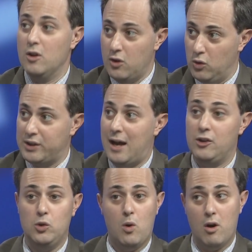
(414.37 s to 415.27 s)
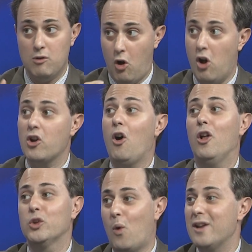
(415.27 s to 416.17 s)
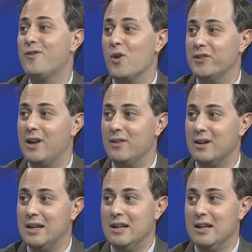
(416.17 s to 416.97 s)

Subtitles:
those guys who are on call 24/7,